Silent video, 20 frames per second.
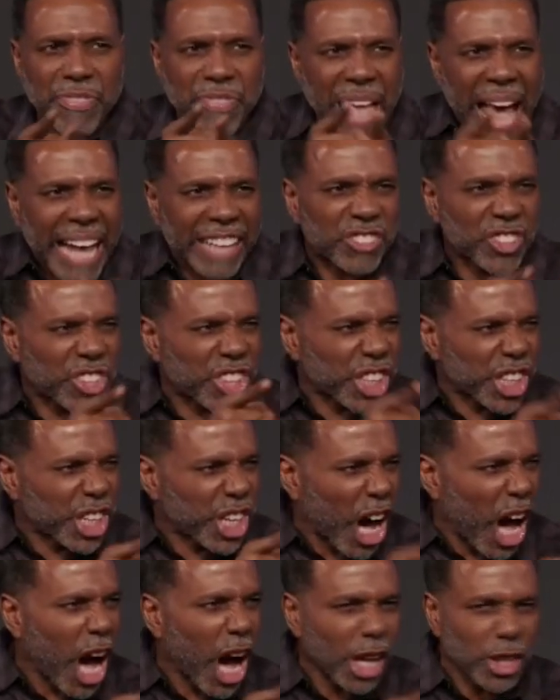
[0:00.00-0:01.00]
that's the
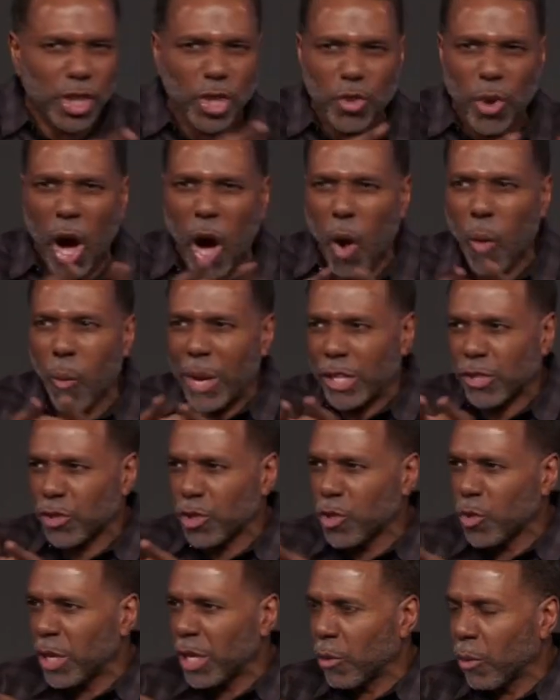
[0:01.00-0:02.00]
God you always
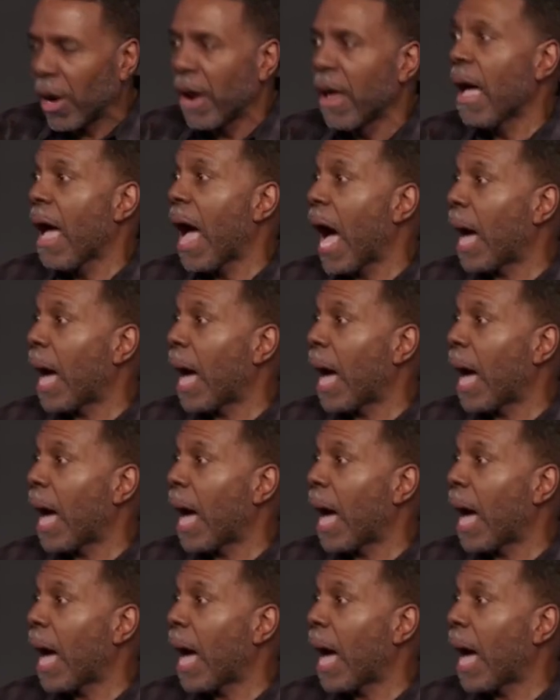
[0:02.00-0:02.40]
knew he was.